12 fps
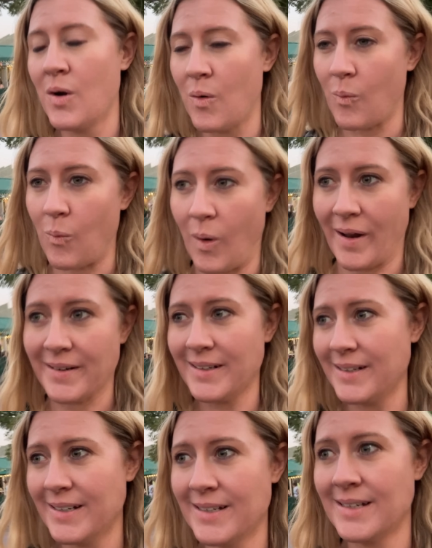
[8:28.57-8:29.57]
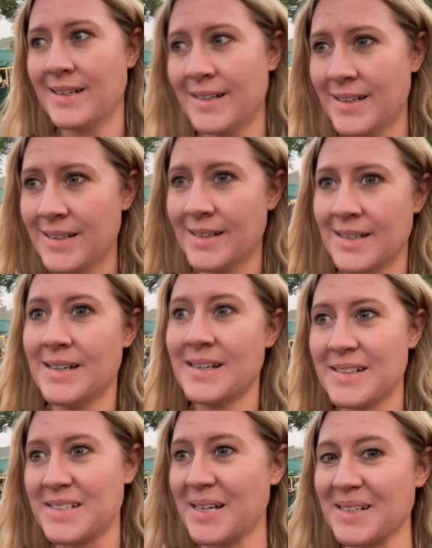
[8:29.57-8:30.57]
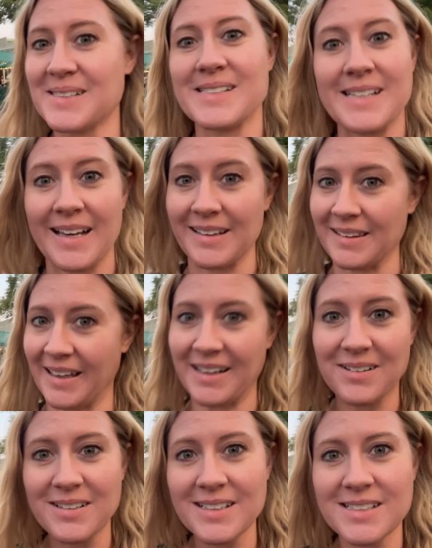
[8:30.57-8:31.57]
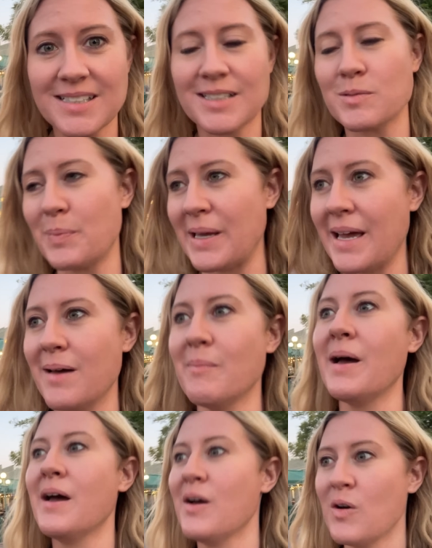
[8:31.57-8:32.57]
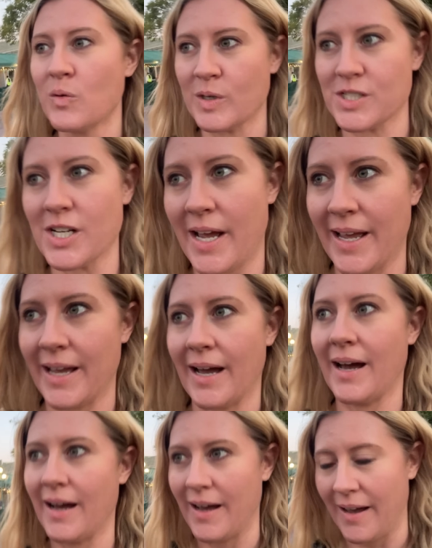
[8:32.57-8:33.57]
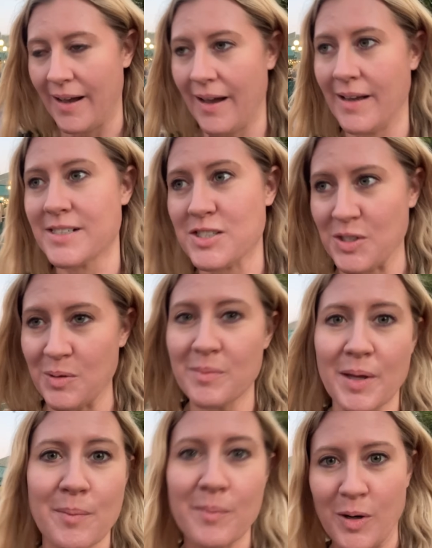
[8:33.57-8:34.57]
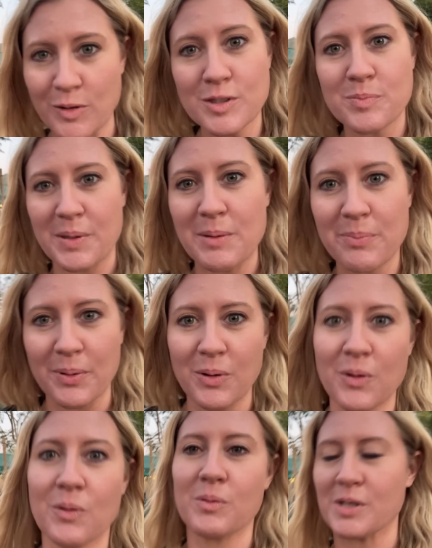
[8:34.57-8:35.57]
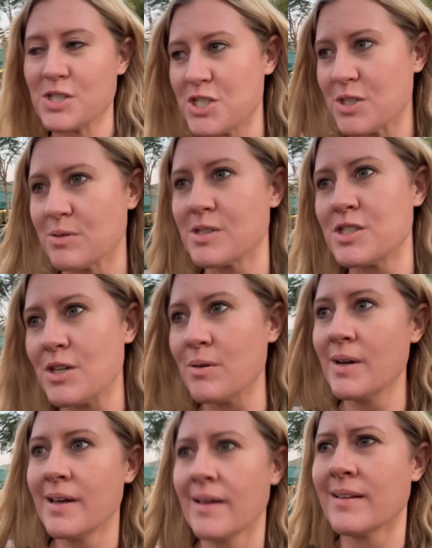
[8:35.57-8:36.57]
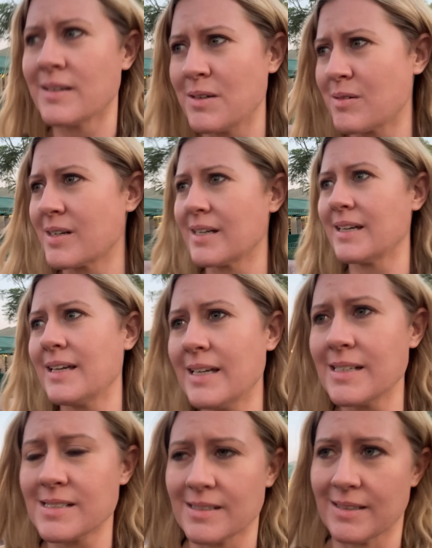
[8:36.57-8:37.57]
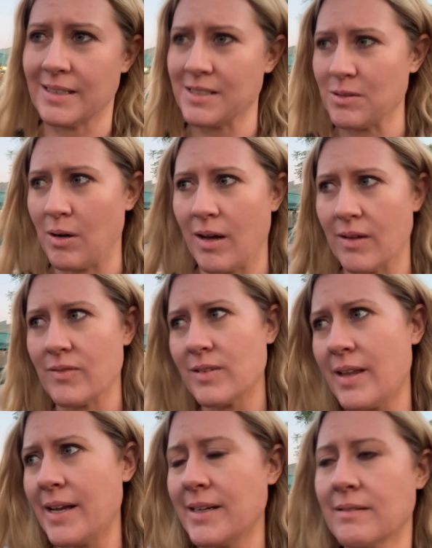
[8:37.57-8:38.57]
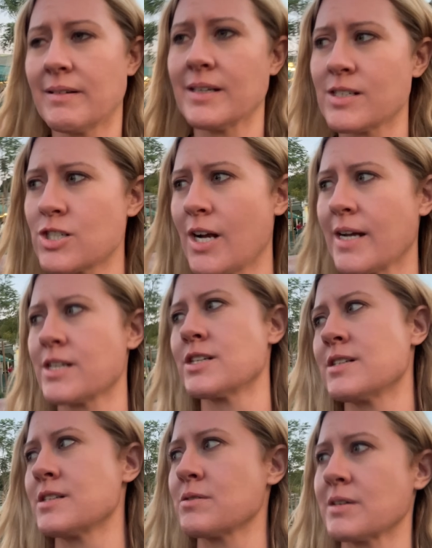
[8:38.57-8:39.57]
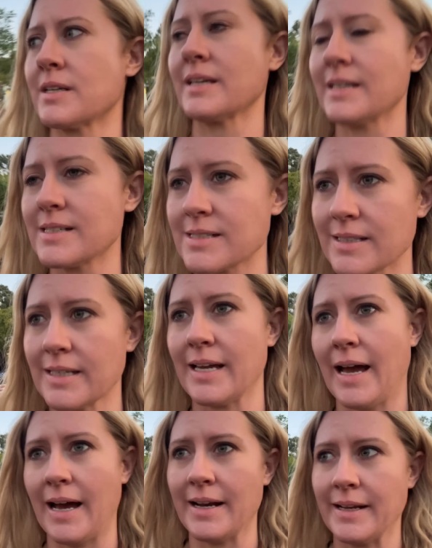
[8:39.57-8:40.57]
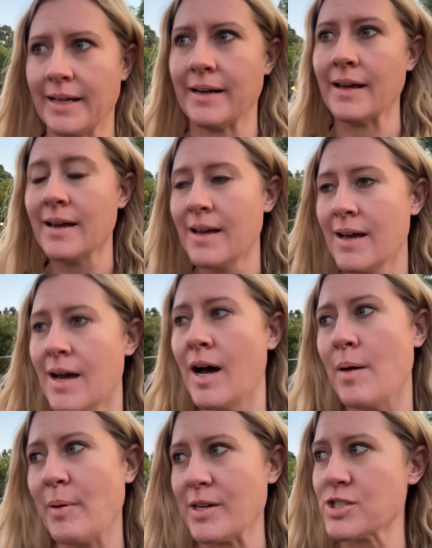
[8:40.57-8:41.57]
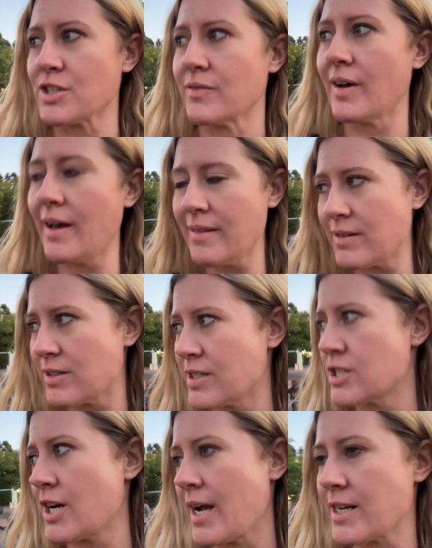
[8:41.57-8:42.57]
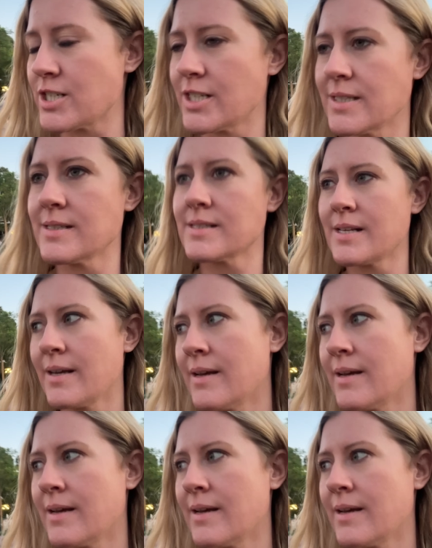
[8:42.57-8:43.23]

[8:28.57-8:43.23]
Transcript: wanted to stay later than 6 p.m., which I assume that most people would choose to, and you could easily do all of the Lightning Lane attractions. You could easily add in a bunch of other attractions.